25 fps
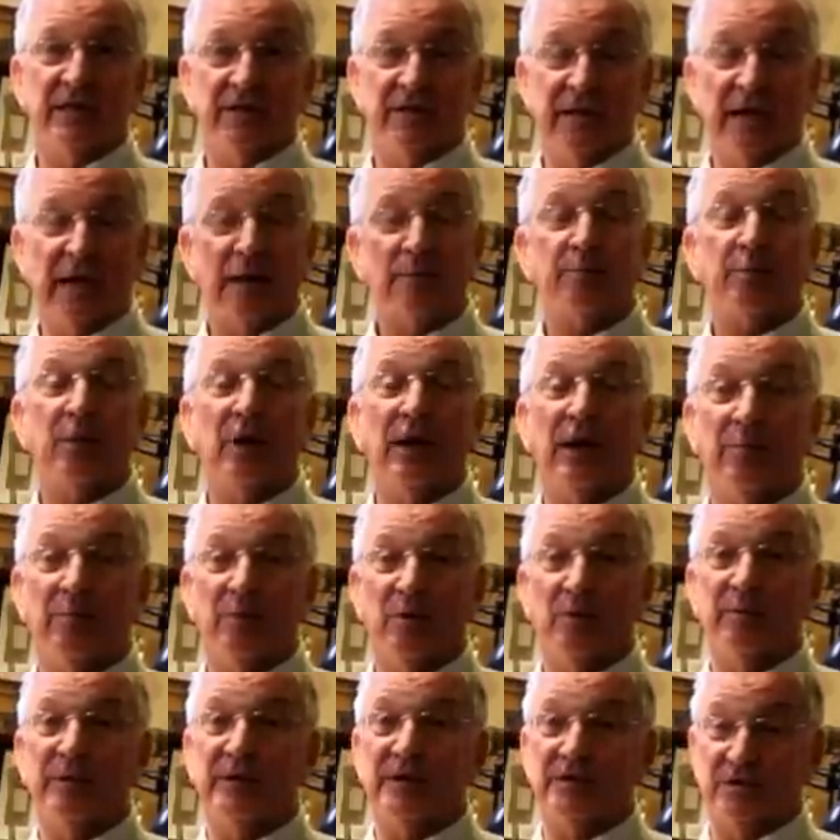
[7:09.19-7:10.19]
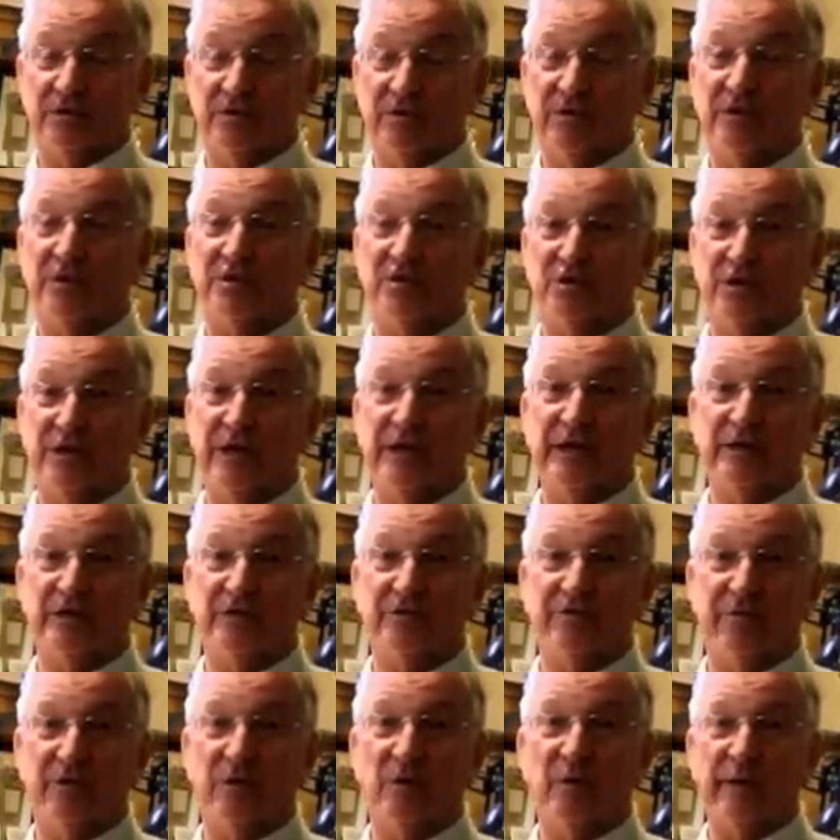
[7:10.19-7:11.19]
That probably is going to
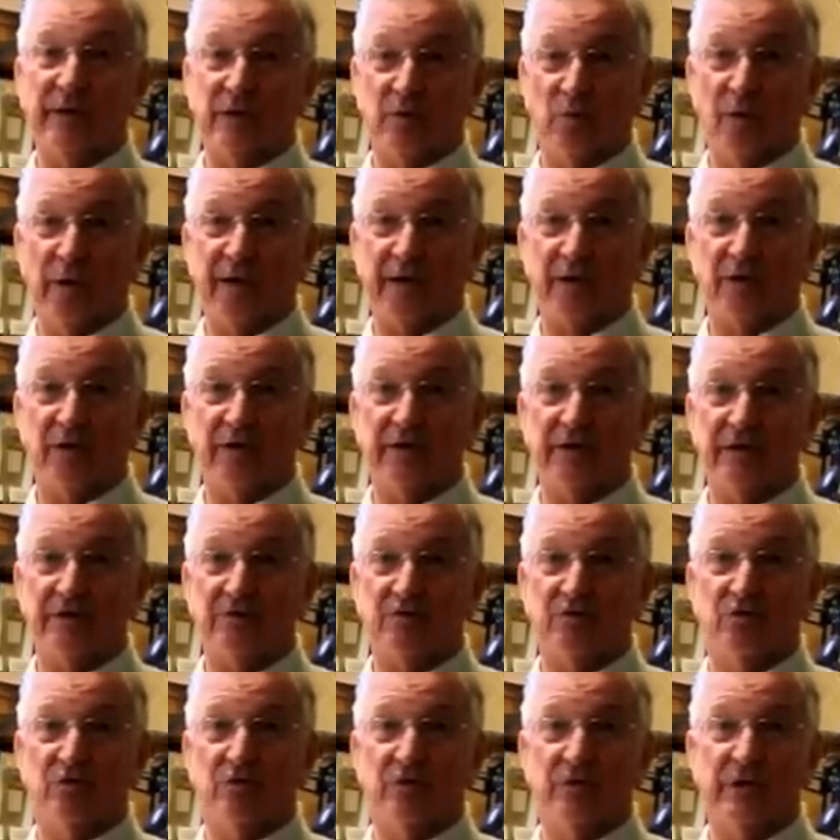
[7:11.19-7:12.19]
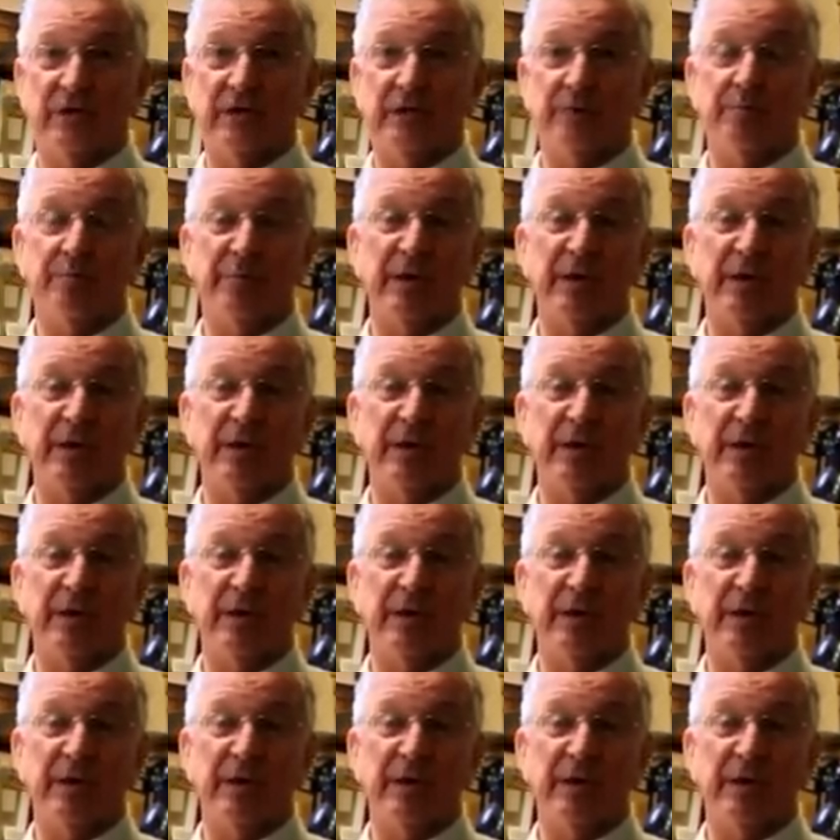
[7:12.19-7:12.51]
change very quickly to the